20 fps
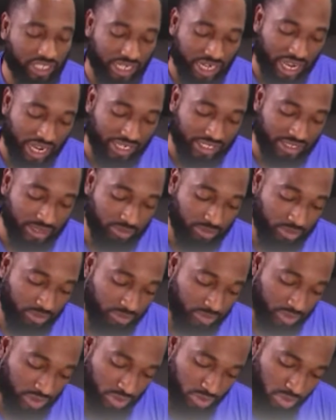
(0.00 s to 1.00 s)
an additive
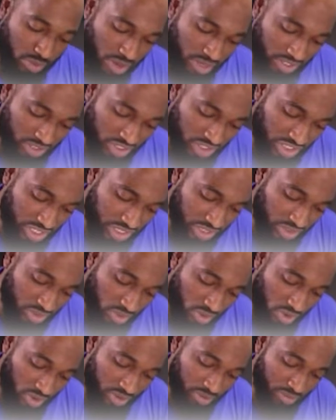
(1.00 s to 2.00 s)
inverse. So we want to change,
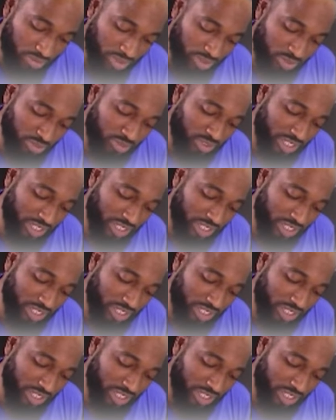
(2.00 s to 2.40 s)
which